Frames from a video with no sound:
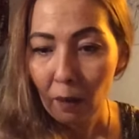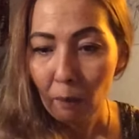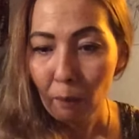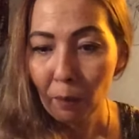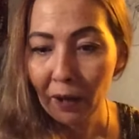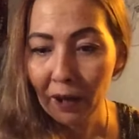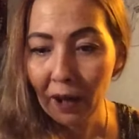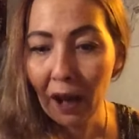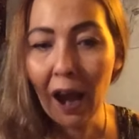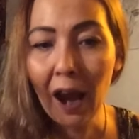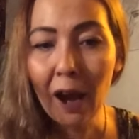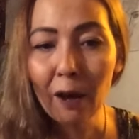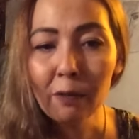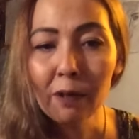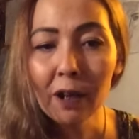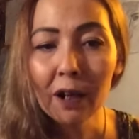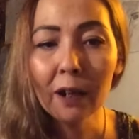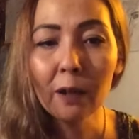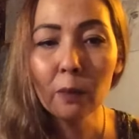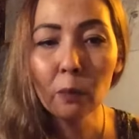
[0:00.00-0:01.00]
But I
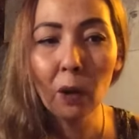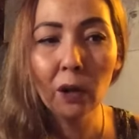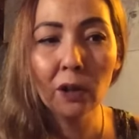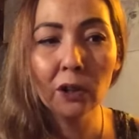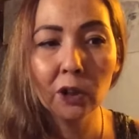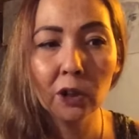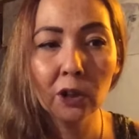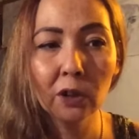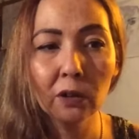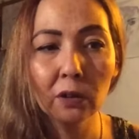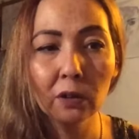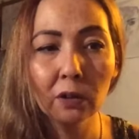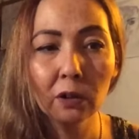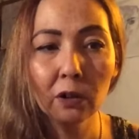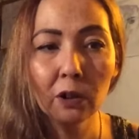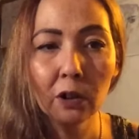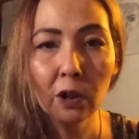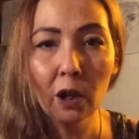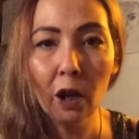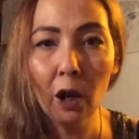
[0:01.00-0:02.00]
really want to
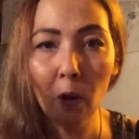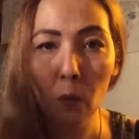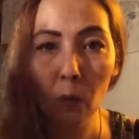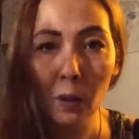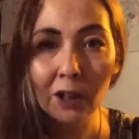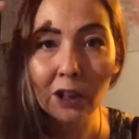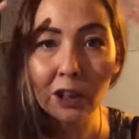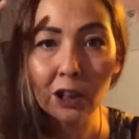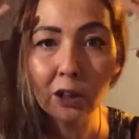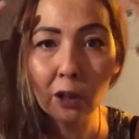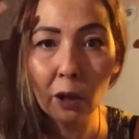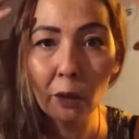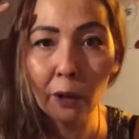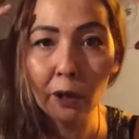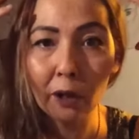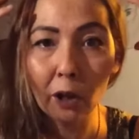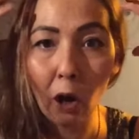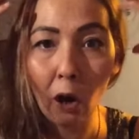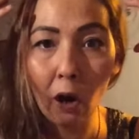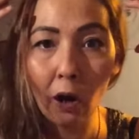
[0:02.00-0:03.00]
know what's
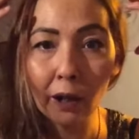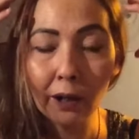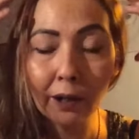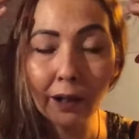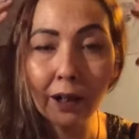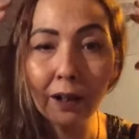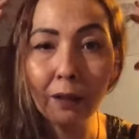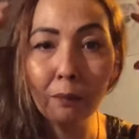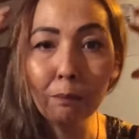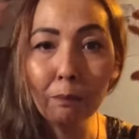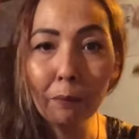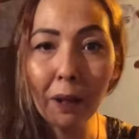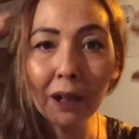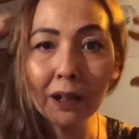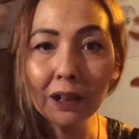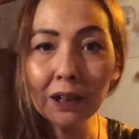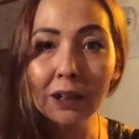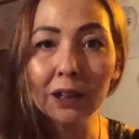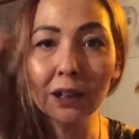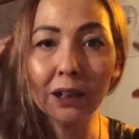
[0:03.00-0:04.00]
going on in
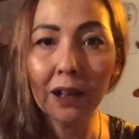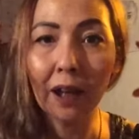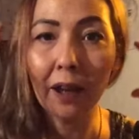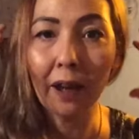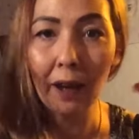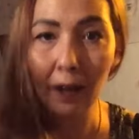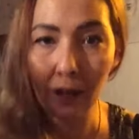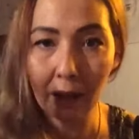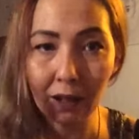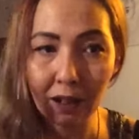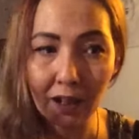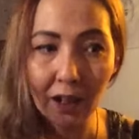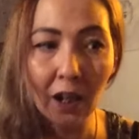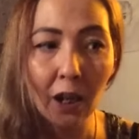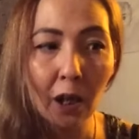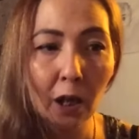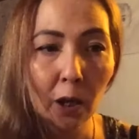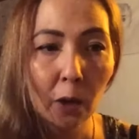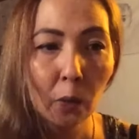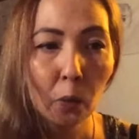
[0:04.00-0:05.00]
men's head
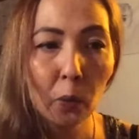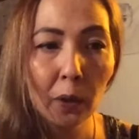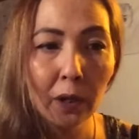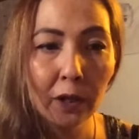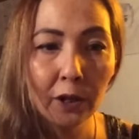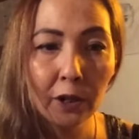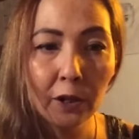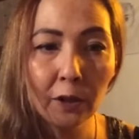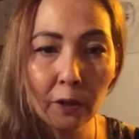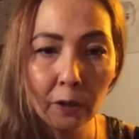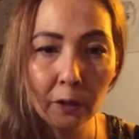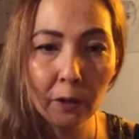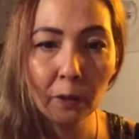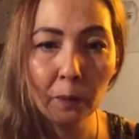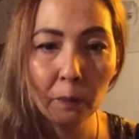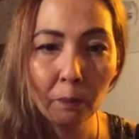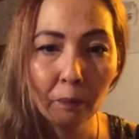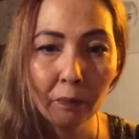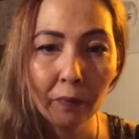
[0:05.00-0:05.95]
when you,